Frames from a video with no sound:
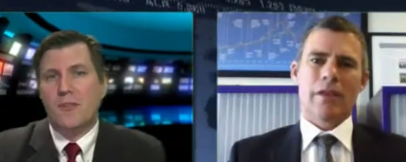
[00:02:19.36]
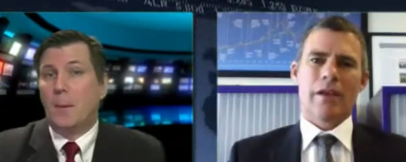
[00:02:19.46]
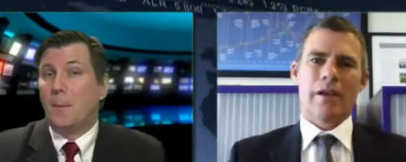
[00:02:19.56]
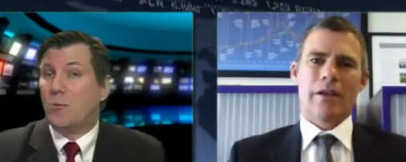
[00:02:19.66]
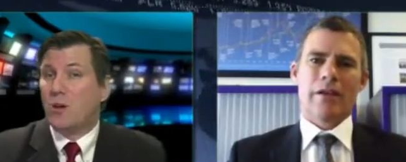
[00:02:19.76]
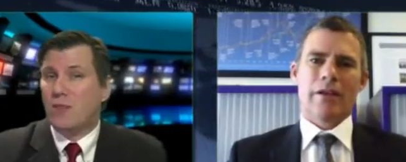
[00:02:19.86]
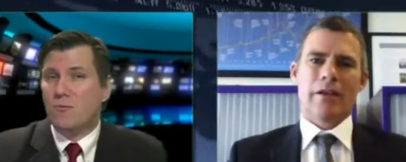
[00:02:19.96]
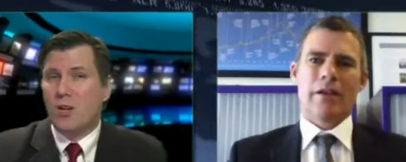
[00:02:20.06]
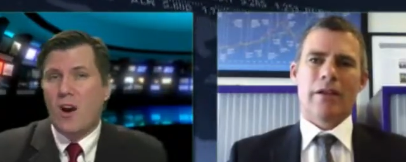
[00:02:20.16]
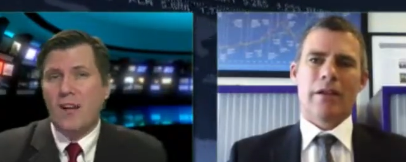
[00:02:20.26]
Speaker 1: them
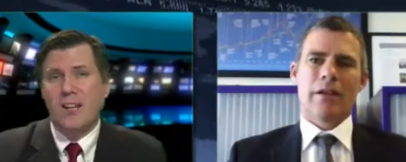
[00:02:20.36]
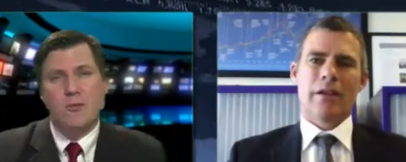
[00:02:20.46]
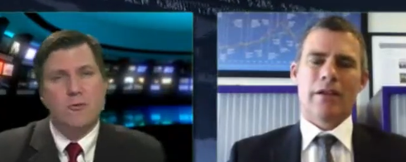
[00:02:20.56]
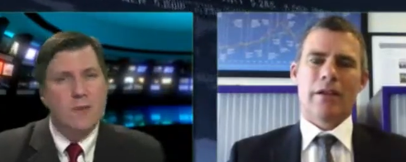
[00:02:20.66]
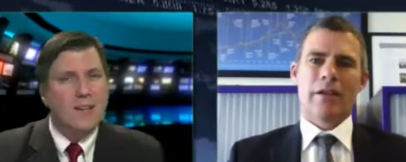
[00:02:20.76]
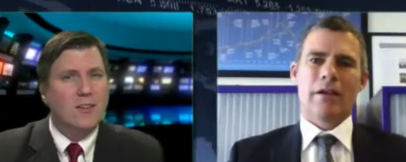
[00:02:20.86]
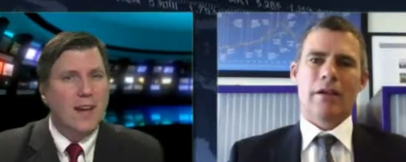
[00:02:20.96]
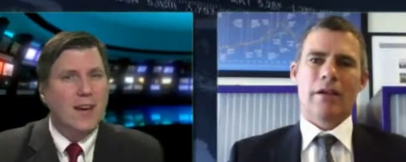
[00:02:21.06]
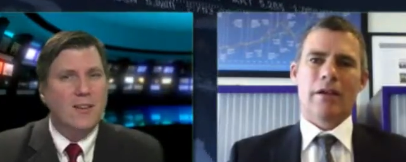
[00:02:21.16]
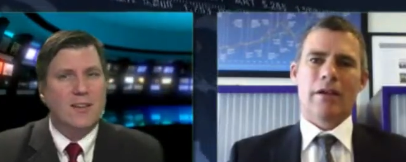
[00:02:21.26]
regarding
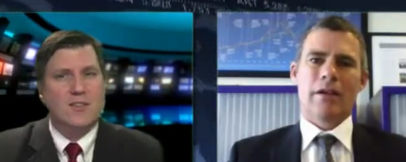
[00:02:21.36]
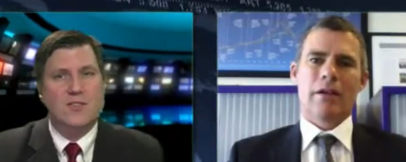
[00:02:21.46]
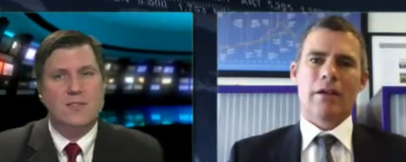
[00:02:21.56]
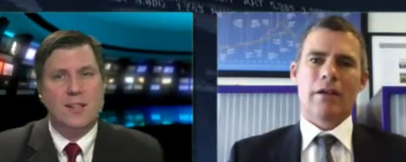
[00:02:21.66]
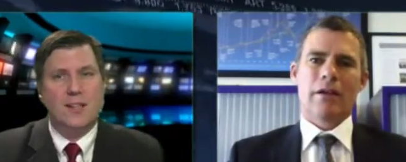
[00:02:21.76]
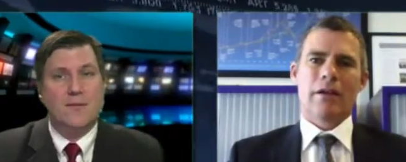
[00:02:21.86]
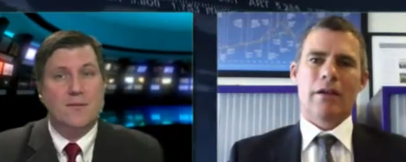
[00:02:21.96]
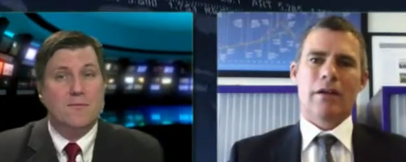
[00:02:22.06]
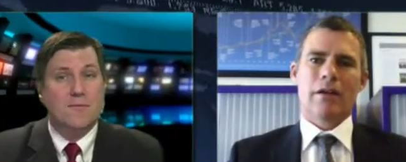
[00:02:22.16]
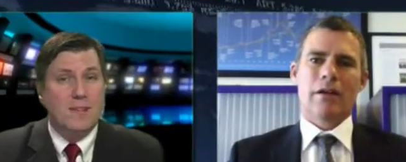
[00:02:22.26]
critical areas uh,
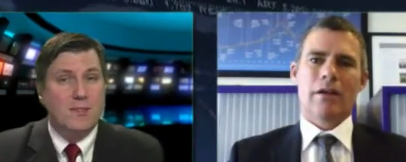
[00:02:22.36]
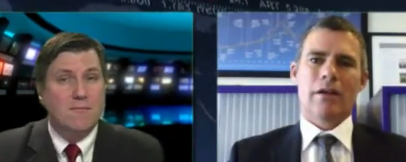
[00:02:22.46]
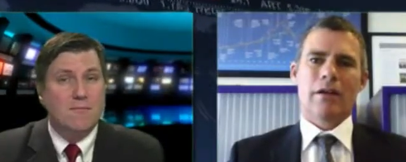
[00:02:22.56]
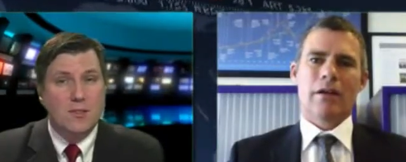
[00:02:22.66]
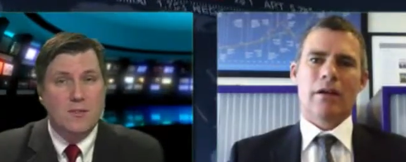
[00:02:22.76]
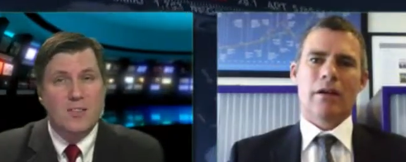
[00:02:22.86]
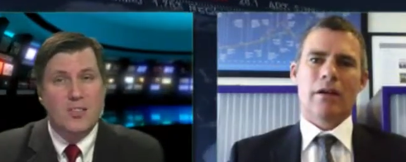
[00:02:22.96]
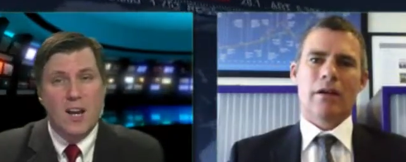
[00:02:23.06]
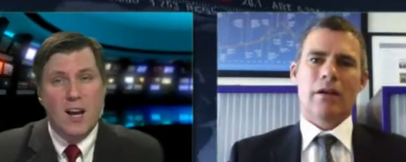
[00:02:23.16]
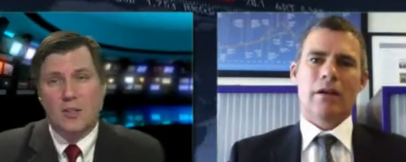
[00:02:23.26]
that they
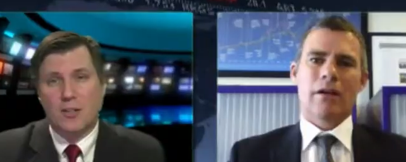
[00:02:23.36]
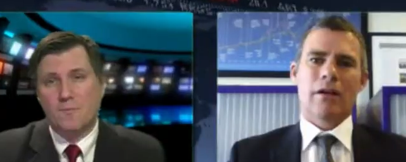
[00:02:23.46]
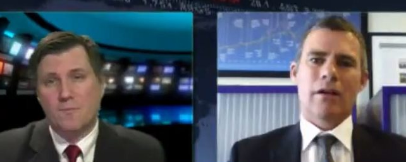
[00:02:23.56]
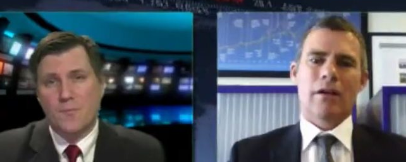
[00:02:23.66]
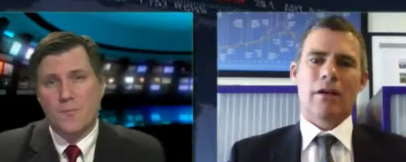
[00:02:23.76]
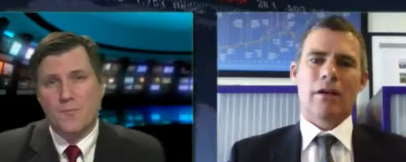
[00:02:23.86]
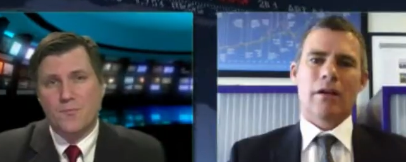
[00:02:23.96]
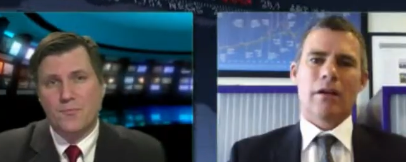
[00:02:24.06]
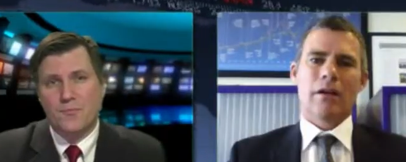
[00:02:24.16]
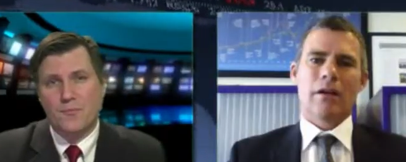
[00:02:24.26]
should cover?
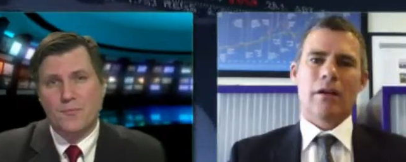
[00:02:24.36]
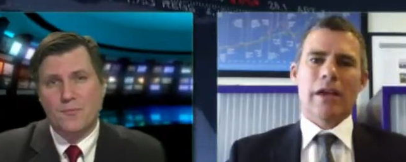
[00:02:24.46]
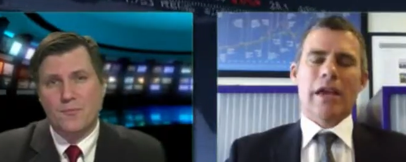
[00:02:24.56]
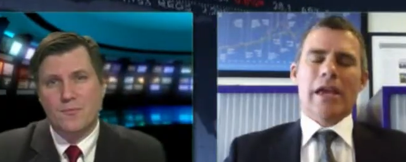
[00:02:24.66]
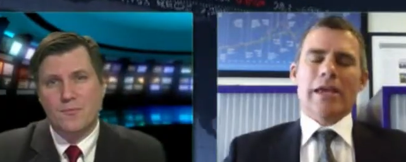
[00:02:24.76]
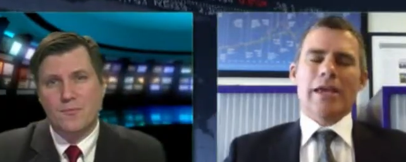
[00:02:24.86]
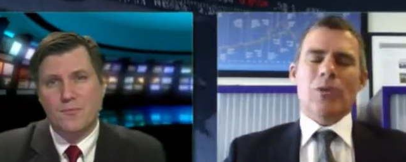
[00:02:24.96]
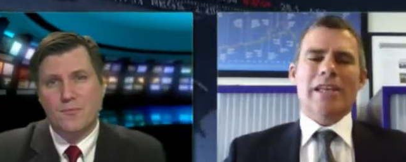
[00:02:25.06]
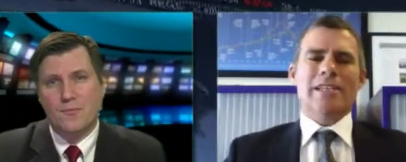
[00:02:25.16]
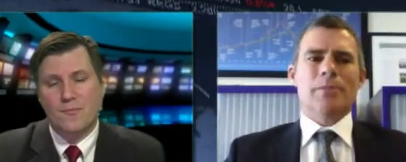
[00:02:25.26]
Yeah,
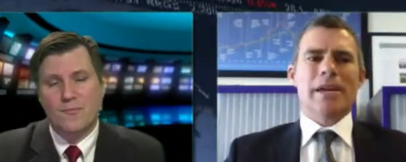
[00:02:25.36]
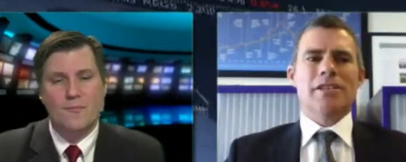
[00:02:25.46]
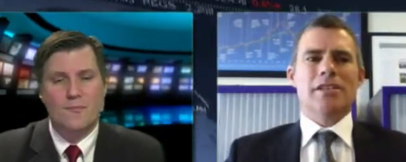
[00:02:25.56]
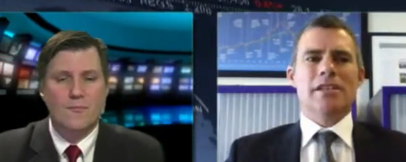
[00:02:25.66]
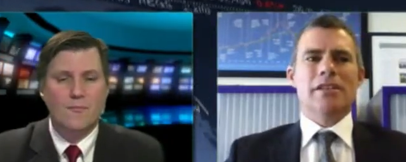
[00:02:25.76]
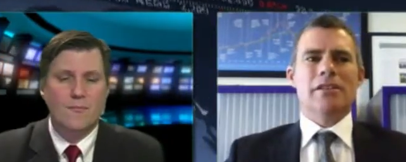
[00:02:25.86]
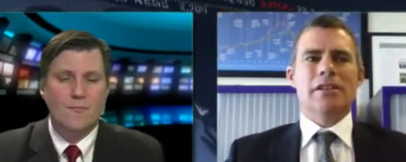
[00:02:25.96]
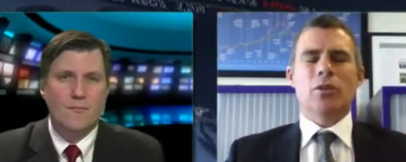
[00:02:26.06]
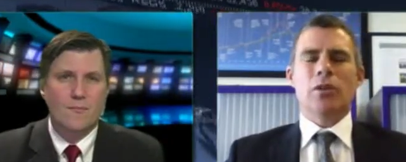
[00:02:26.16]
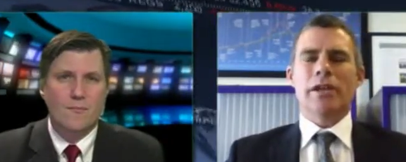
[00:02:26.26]
Speaker 2: well, as I mentioned, the, the
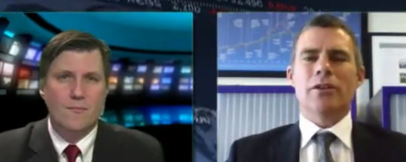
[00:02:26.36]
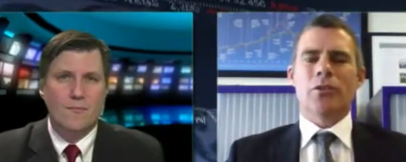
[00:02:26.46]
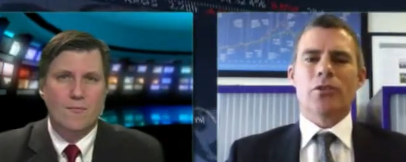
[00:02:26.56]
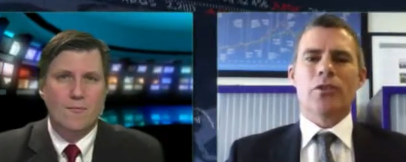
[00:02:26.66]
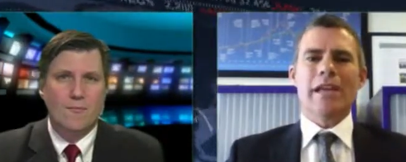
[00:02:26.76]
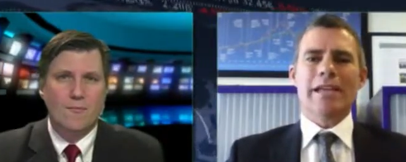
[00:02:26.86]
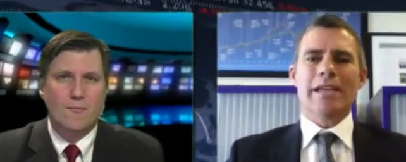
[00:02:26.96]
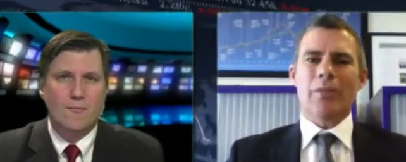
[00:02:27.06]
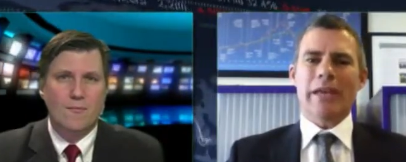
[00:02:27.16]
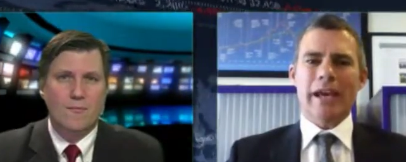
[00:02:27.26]
critical thing
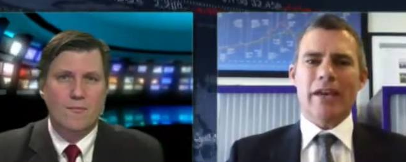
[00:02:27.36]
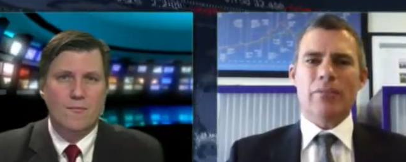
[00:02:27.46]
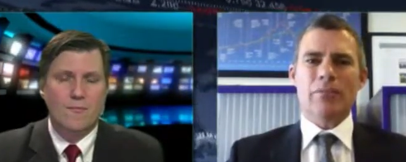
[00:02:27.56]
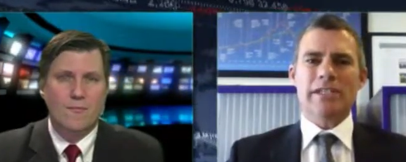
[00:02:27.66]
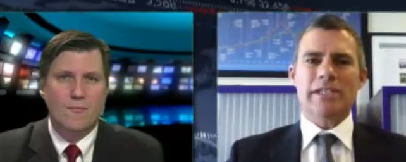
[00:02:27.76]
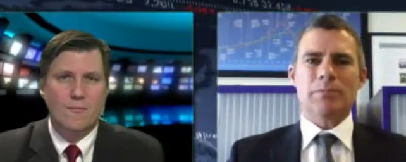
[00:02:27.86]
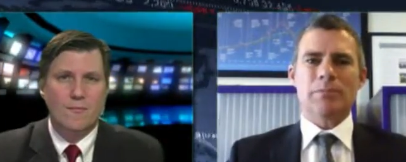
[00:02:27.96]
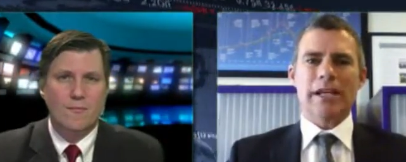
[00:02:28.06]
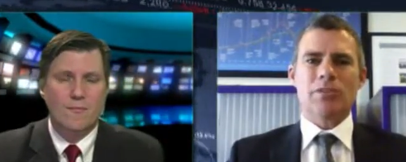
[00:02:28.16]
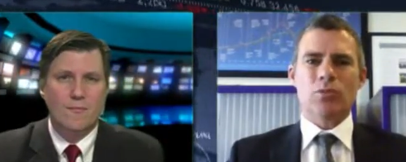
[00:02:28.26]
coming out of a business
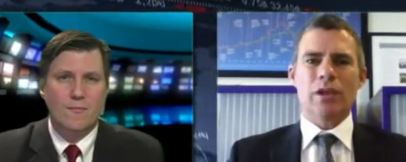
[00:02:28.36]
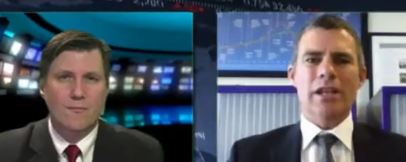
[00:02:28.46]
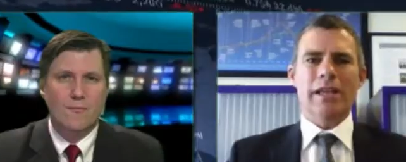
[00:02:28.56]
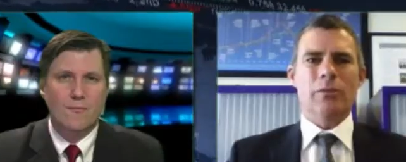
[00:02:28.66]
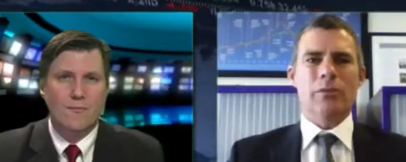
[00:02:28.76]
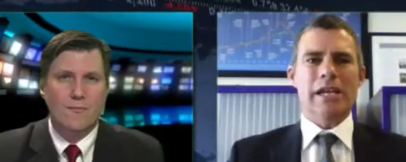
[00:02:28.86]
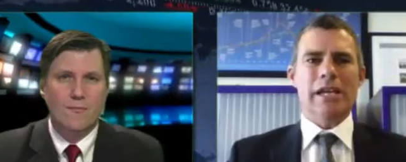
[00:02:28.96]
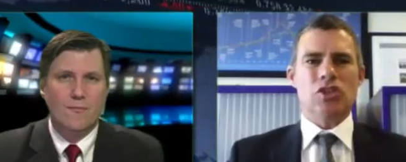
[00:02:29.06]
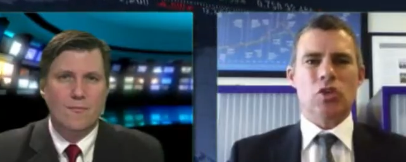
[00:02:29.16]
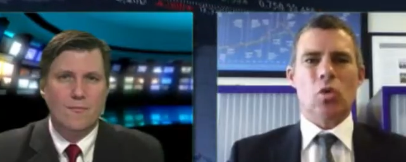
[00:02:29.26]
plan is really going to be
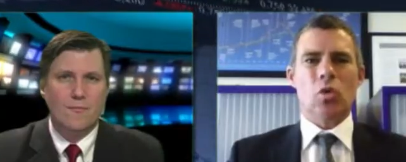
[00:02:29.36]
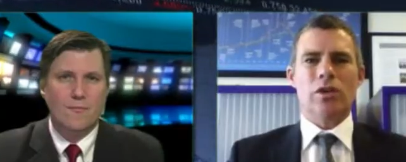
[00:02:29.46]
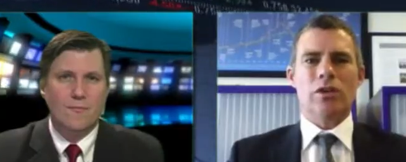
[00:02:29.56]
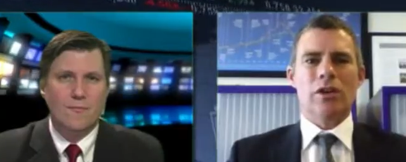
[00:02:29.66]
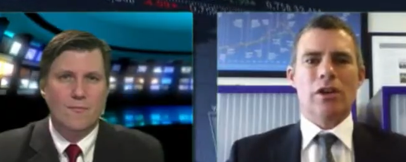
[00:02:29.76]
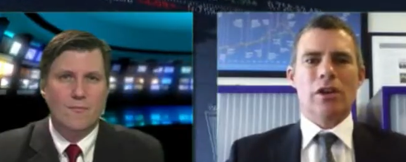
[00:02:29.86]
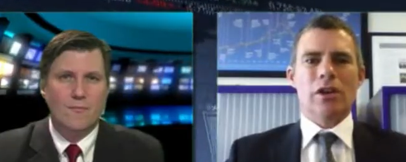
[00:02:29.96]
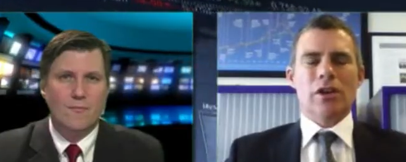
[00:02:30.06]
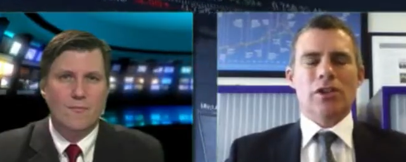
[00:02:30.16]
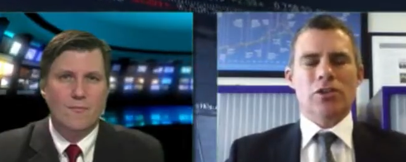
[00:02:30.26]
ensure that
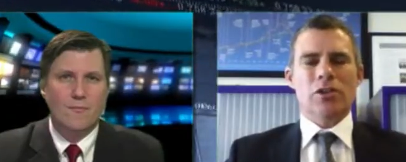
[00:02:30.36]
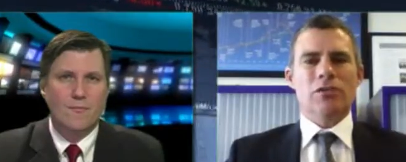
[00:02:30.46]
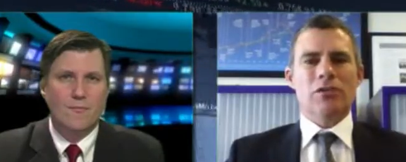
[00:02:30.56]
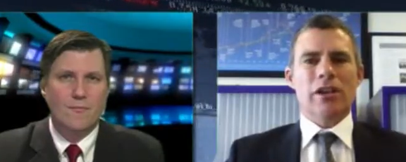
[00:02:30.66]
ensure you've got